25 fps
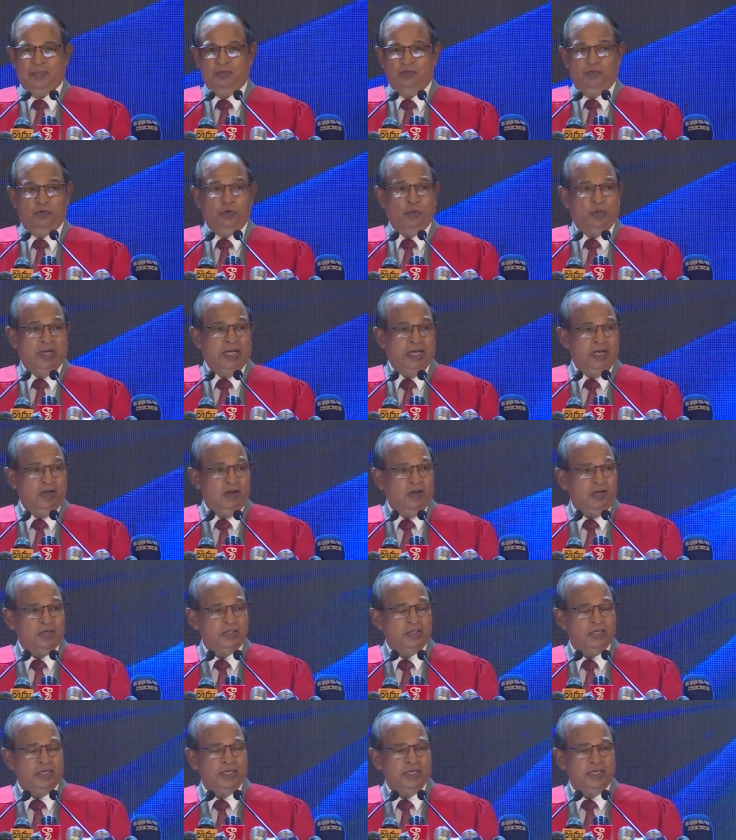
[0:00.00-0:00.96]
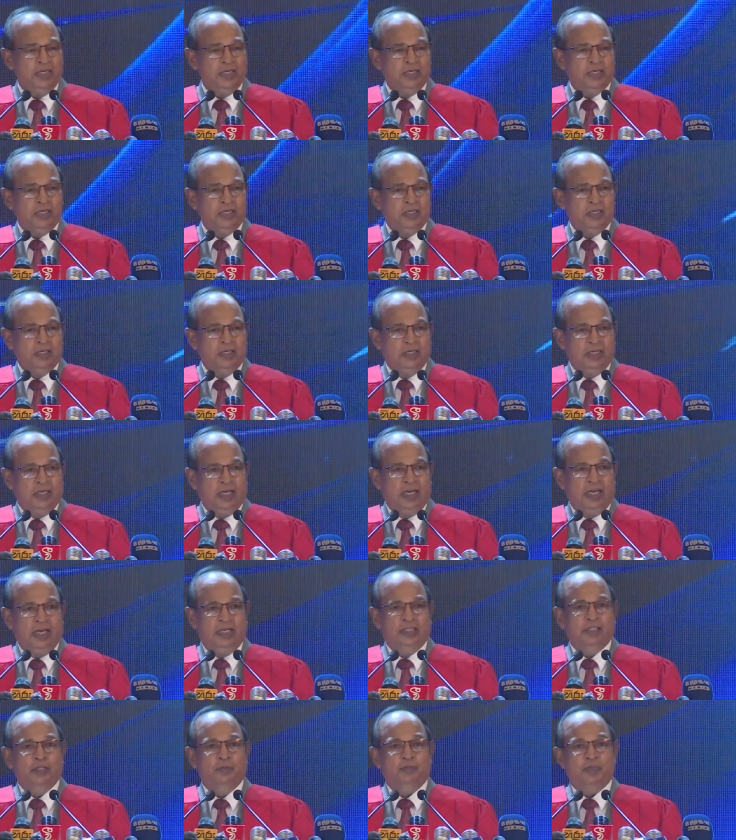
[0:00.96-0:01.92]
food and lodging,
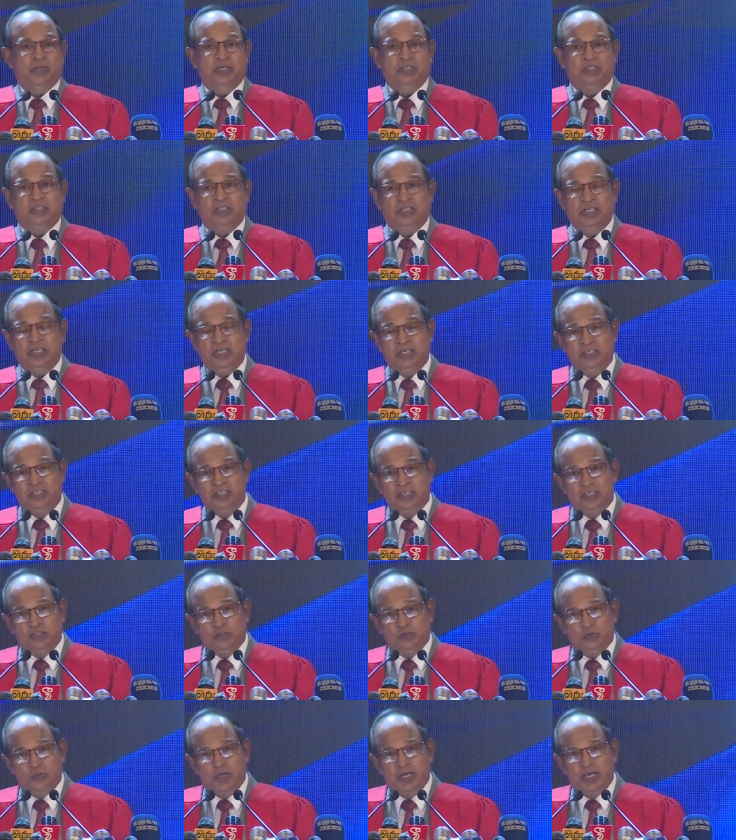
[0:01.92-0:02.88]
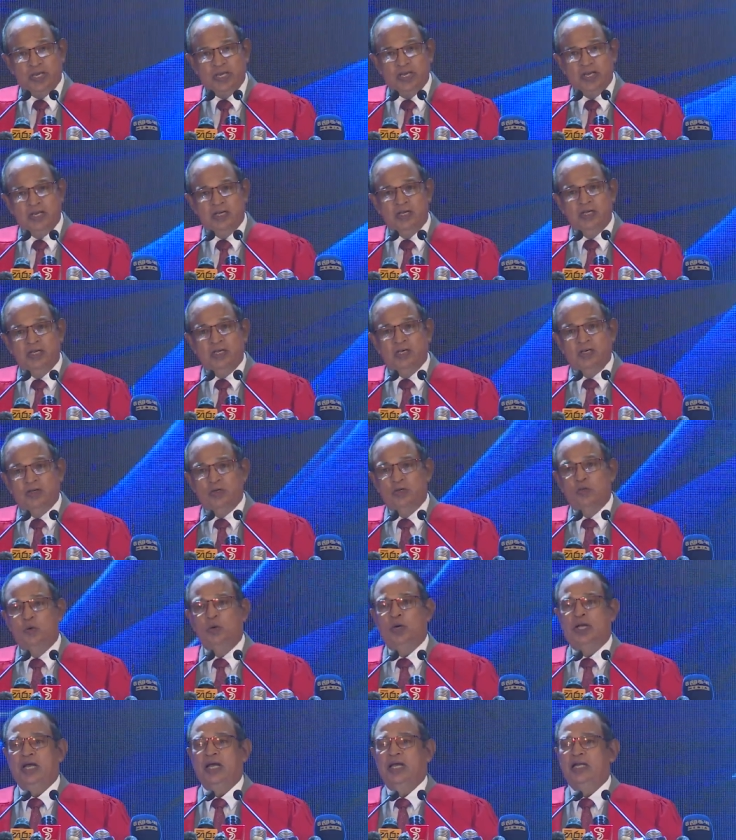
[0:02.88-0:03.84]
and the prestigious way
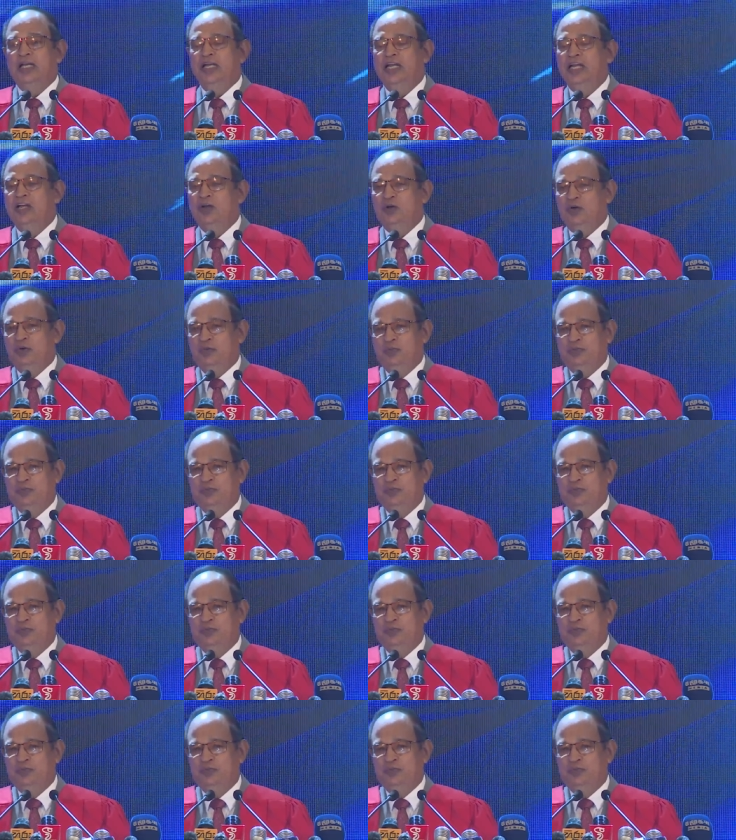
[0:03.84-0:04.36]
you can live.